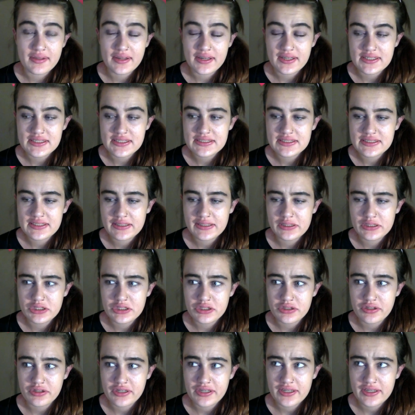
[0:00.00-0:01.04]
That is the
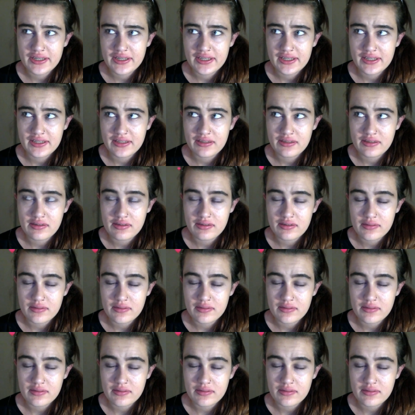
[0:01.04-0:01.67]
injury, and